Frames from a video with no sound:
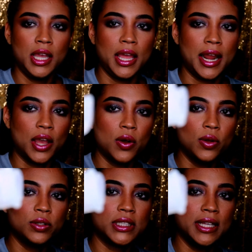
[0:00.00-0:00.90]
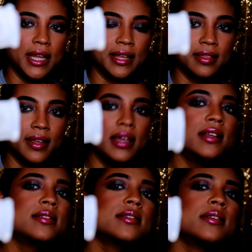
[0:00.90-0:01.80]
and I hold it like
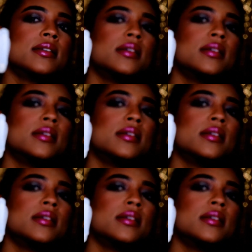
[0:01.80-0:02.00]
this.